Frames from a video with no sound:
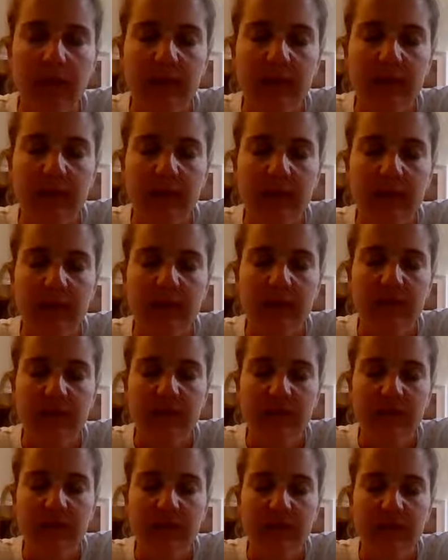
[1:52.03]
and just
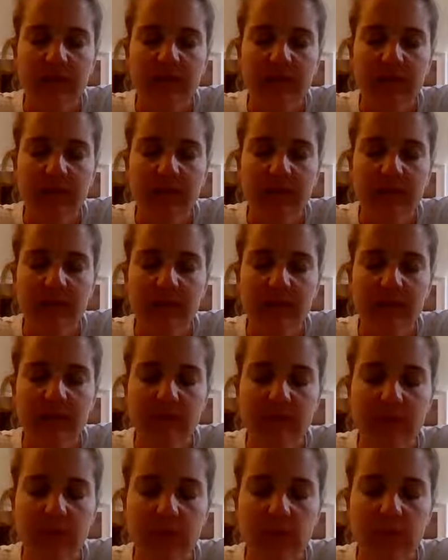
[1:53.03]
start to
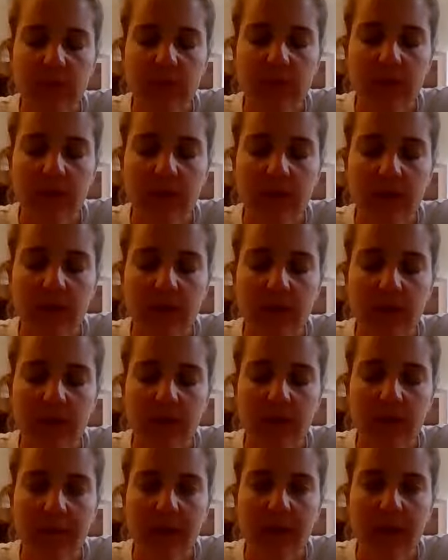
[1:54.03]
sense your
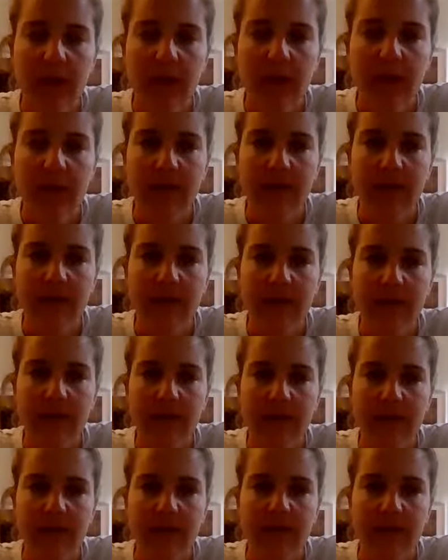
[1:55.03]
body
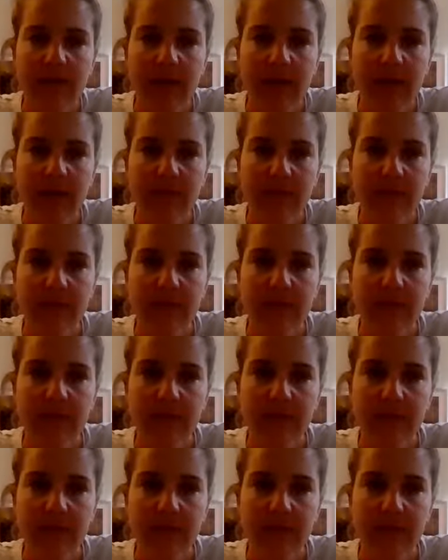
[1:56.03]
in space.